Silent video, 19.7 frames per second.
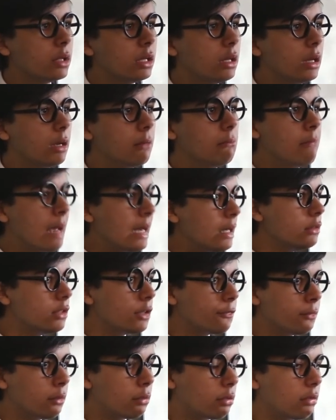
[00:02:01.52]
we hear many
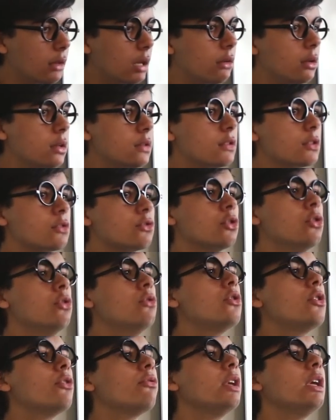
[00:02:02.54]
different theories as to
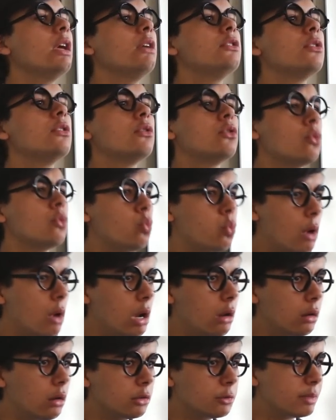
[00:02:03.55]
who created the
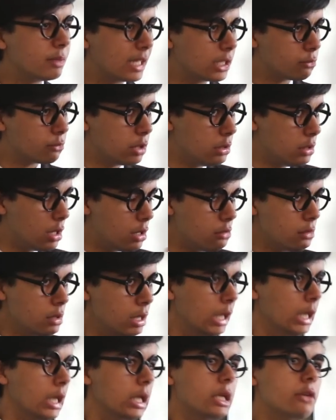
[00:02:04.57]
world, but as we
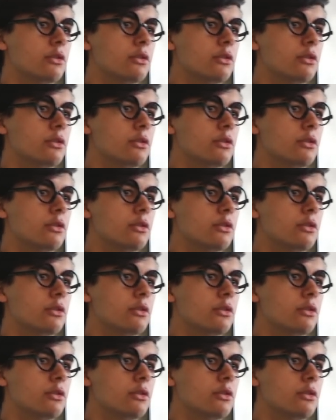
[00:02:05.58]
know,